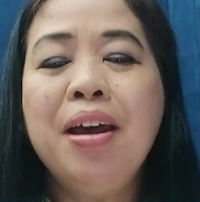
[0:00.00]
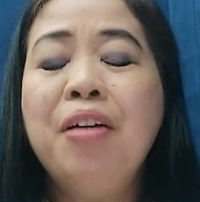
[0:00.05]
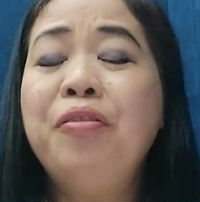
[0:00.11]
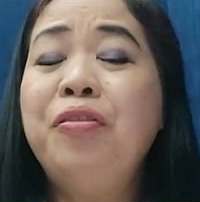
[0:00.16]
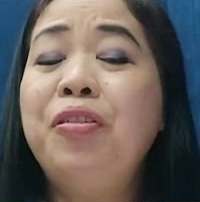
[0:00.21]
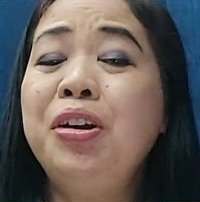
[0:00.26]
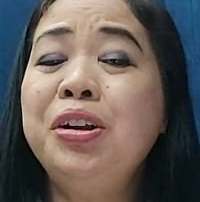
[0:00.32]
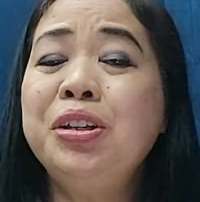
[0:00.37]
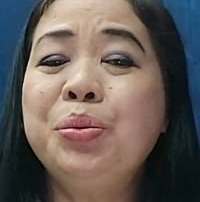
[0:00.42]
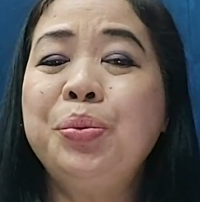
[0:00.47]

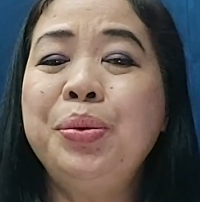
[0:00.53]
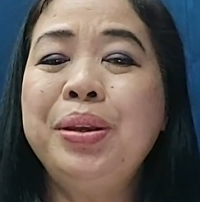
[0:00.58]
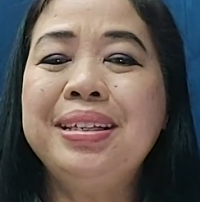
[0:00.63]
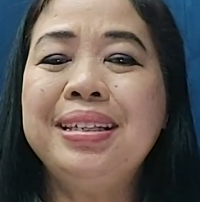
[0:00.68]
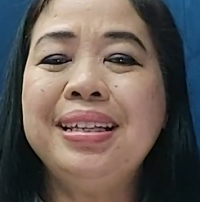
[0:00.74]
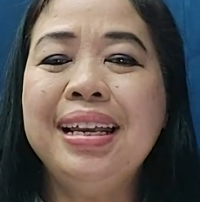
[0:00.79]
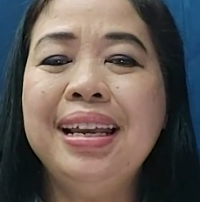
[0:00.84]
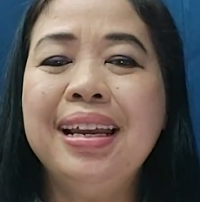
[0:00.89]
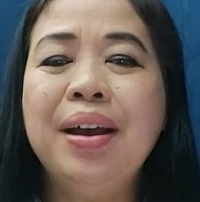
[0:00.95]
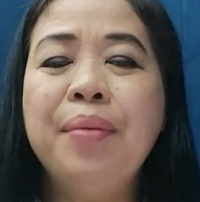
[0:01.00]
First, we
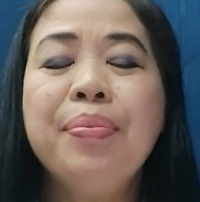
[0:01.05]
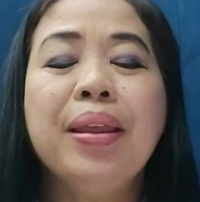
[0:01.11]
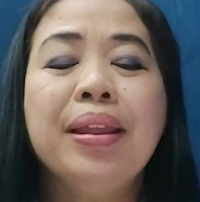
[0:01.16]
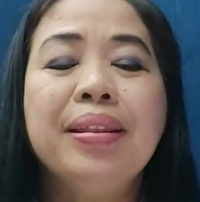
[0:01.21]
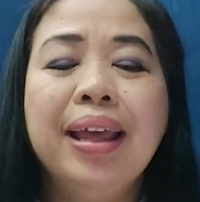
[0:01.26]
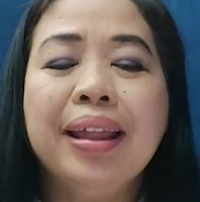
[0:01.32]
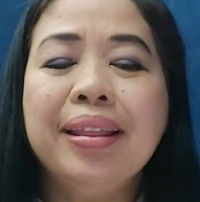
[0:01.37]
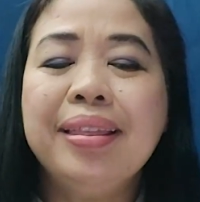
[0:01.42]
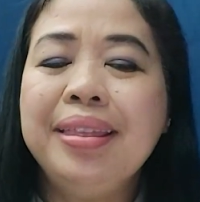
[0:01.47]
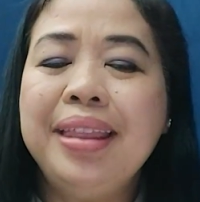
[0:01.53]
see
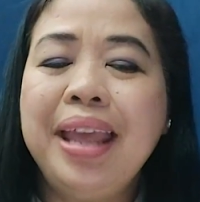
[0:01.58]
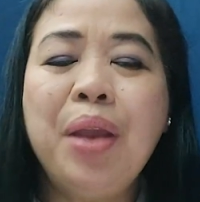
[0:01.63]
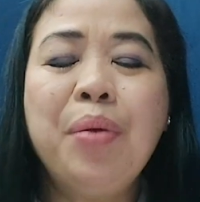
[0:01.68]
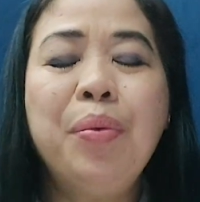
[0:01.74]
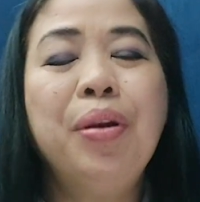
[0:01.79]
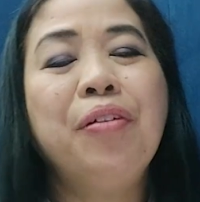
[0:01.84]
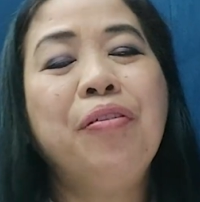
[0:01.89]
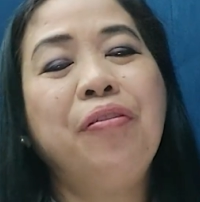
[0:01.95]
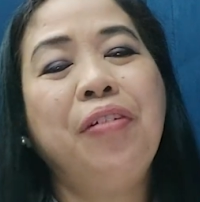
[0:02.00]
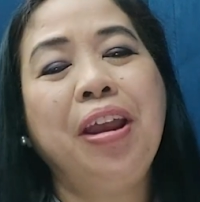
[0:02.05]
that they
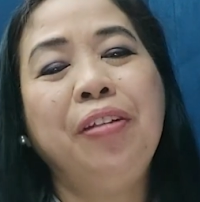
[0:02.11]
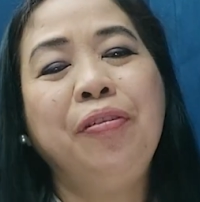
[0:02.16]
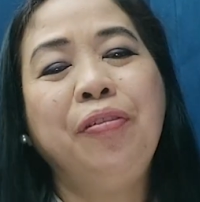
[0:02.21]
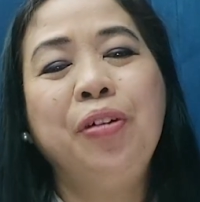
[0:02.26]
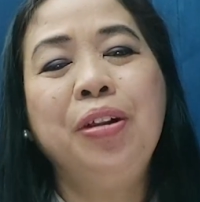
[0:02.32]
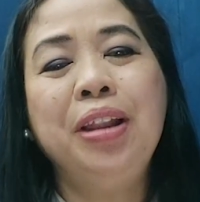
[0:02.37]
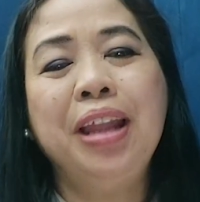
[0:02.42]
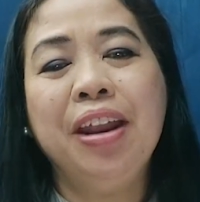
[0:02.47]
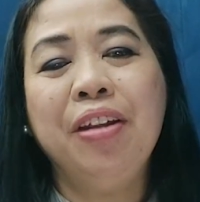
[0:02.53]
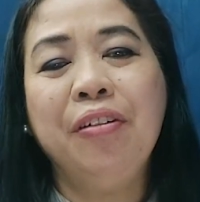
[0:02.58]
were
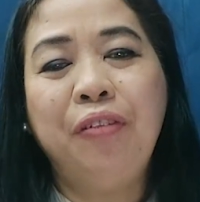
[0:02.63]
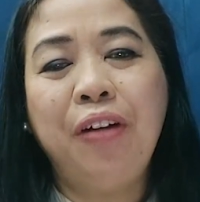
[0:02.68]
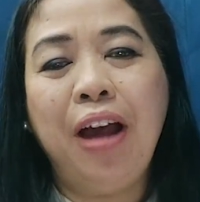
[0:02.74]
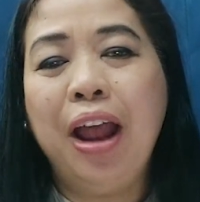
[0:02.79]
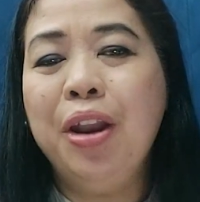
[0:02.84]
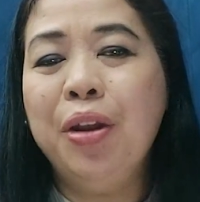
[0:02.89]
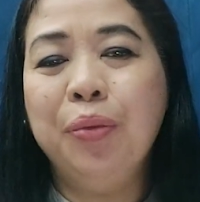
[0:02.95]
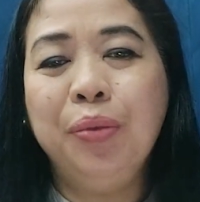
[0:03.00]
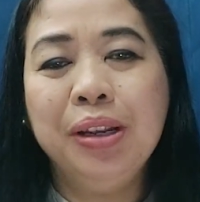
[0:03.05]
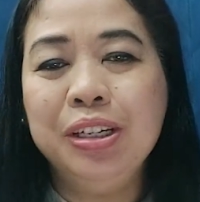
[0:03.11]
faithful in
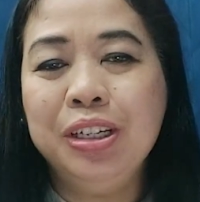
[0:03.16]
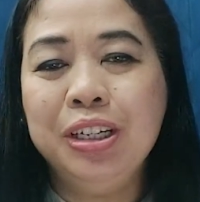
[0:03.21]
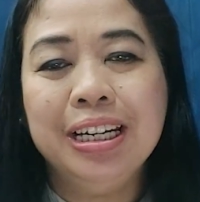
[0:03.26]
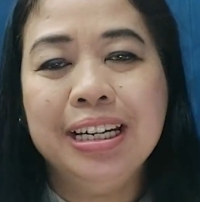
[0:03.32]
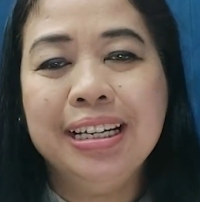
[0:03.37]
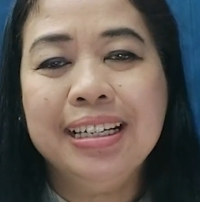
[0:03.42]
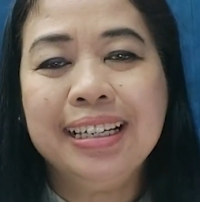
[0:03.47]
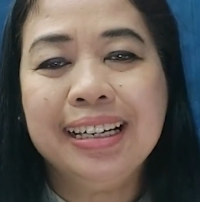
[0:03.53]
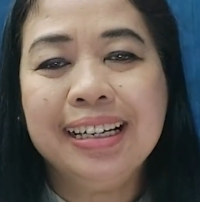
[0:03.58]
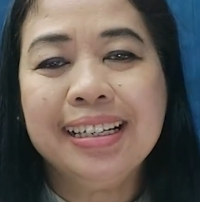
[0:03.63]
following
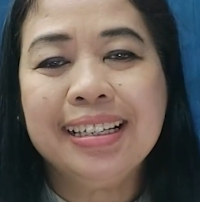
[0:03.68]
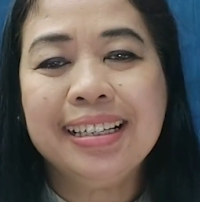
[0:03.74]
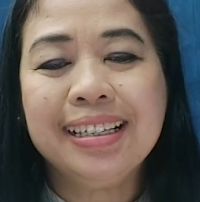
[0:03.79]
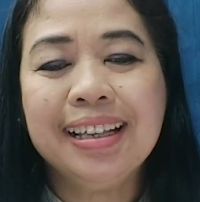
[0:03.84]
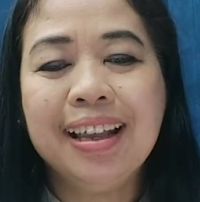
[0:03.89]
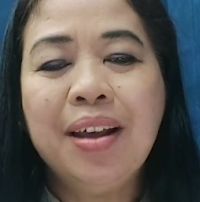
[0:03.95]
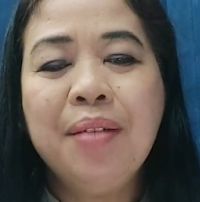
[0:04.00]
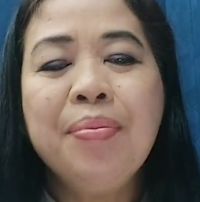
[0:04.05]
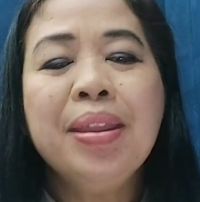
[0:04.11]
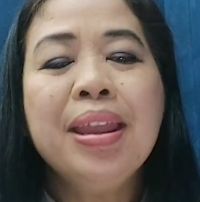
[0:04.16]
Jesus.
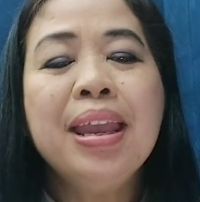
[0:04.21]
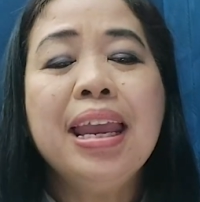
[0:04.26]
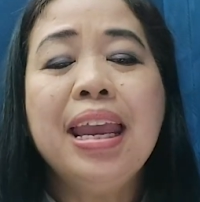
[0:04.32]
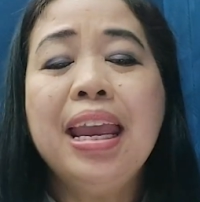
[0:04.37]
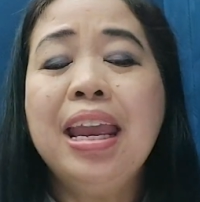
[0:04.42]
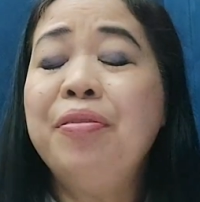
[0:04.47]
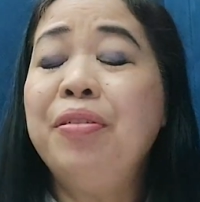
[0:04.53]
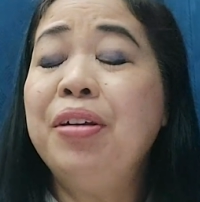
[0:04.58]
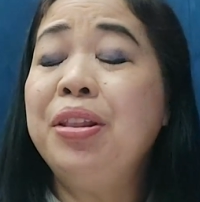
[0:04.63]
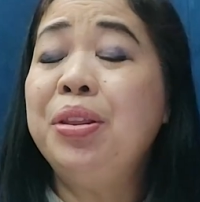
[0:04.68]

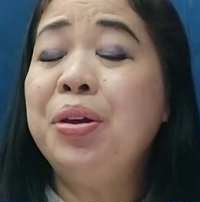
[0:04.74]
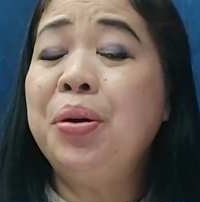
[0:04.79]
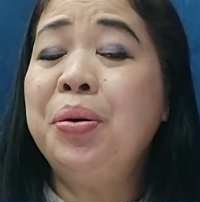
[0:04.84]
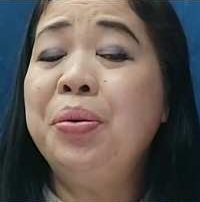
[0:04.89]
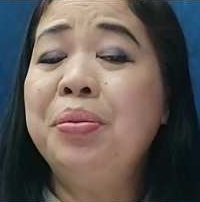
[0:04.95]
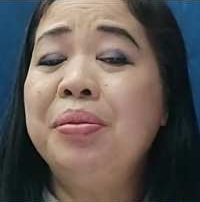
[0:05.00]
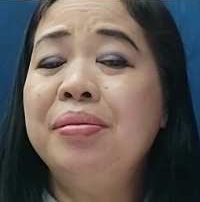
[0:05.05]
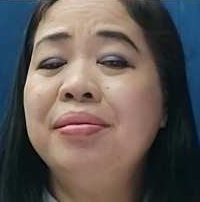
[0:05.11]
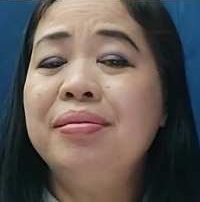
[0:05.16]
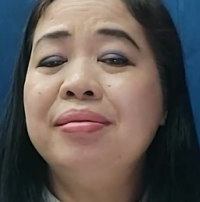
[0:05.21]
Even
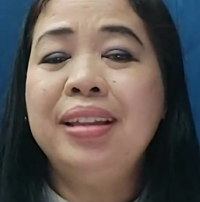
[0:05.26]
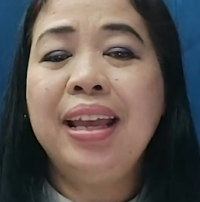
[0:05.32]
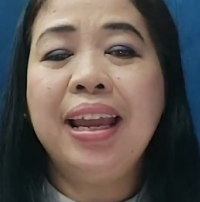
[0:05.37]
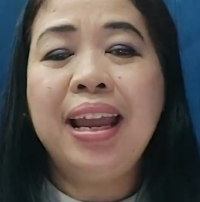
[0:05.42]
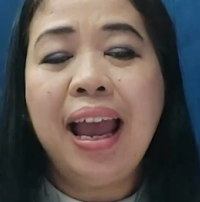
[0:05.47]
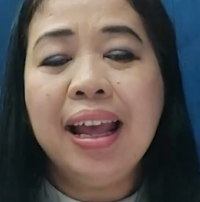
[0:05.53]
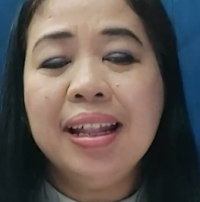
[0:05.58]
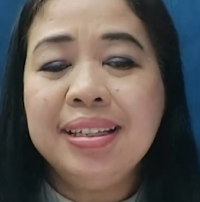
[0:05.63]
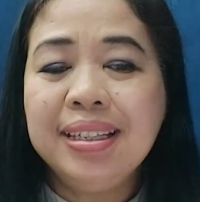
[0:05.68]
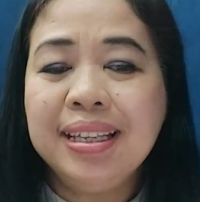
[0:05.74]
though they
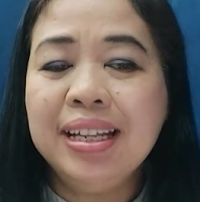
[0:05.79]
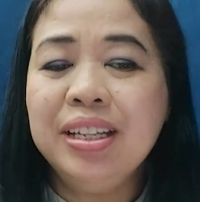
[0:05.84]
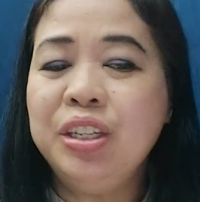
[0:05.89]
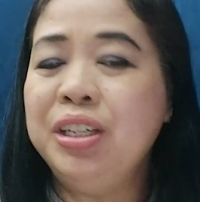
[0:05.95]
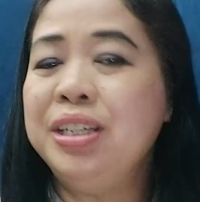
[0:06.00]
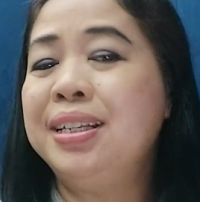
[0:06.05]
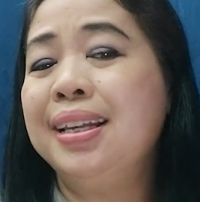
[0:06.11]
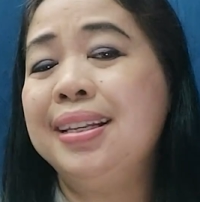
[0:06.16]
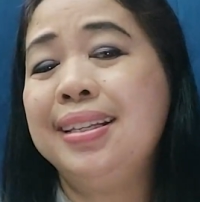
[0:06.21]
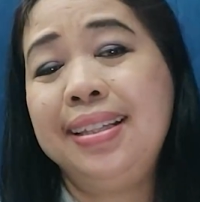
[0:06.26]
had seen
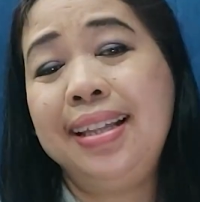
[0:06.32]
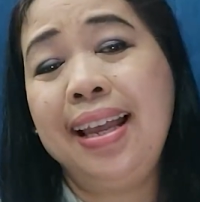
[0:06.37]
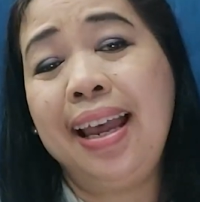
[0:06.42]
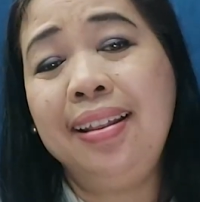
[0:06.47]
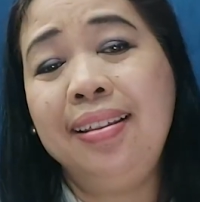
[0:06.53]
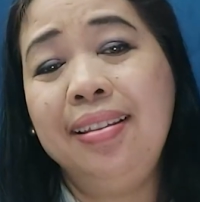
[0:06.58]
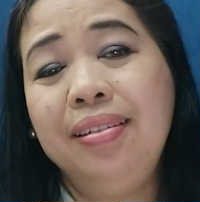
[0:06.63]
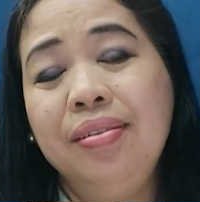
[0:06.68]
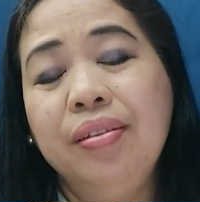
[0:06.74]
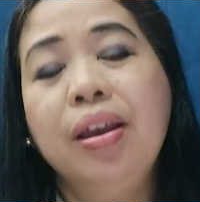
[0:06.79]
Jesus
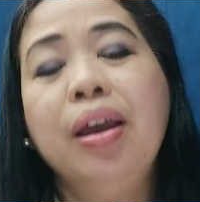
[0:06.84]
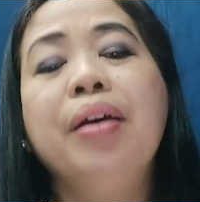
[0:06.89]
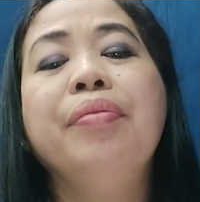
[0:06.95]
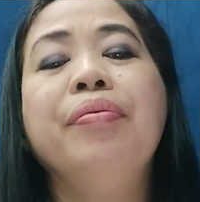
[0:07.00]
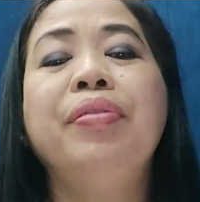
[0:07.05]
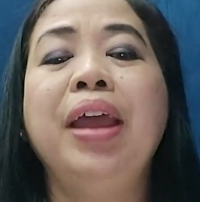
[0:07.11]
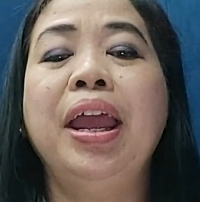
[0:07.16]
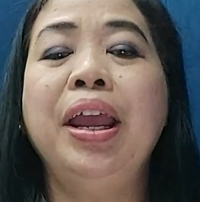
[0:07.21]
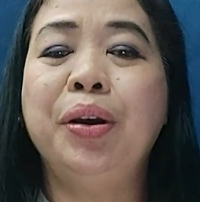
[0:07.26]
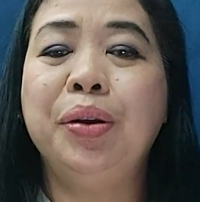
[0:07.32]
dead,
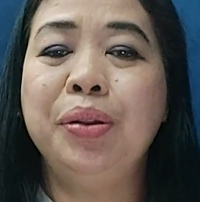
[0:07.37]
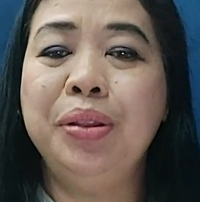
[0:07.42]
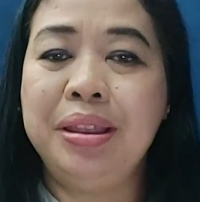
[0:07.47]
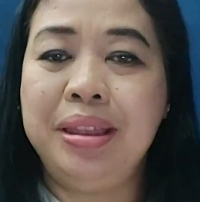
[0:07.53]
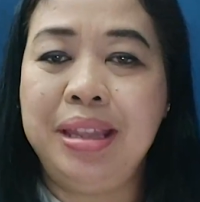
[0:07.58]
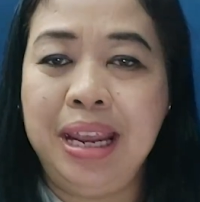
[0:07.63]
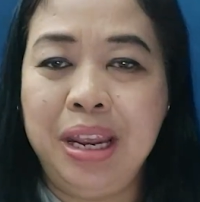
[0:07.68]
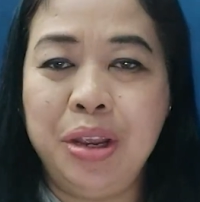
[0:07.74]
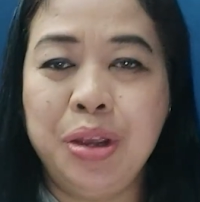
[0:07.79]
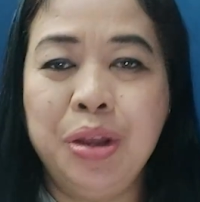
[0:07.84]
they
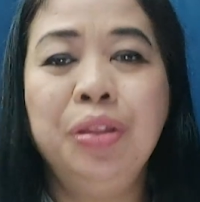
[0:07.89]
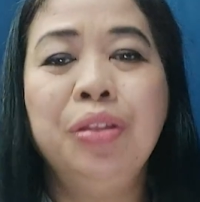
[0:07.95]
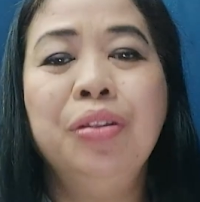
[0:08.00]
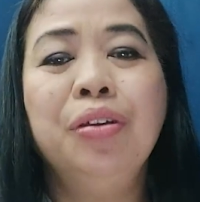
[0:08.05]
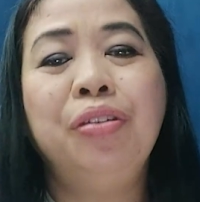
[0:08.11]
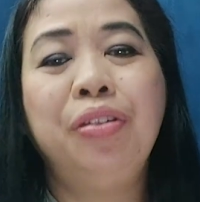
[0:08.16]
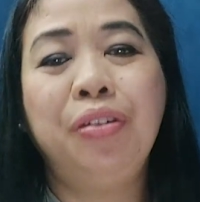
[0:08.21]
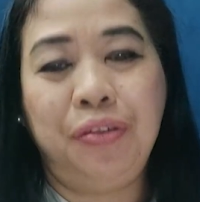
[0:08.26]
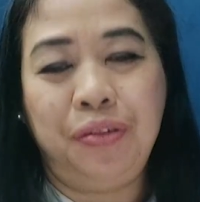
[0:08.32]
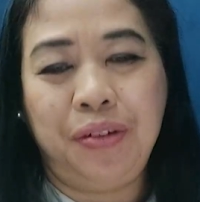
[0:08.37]
continued
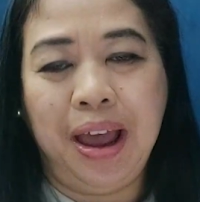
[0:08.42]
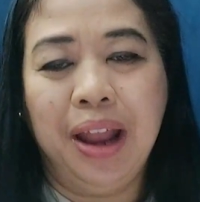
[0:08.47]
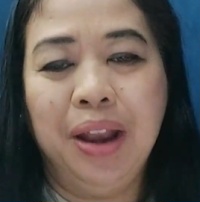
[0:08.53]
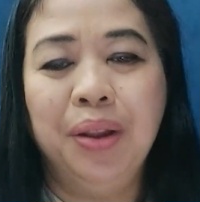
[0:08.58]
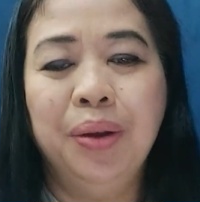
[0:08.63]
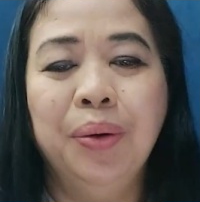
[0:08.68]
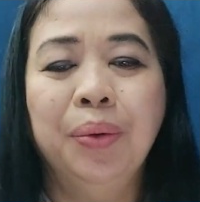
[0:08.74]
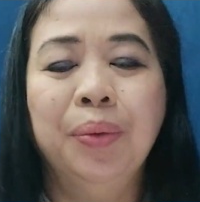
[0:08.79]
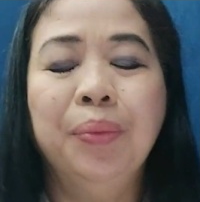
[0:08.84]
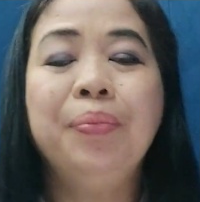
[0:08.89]
to
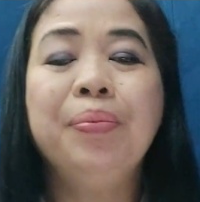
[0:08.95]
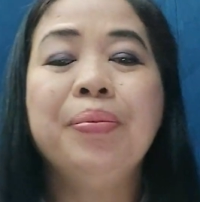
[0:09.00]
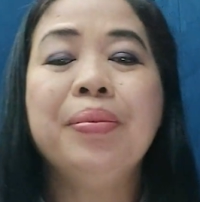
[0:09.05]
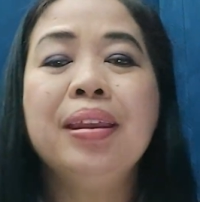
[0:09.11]
follow.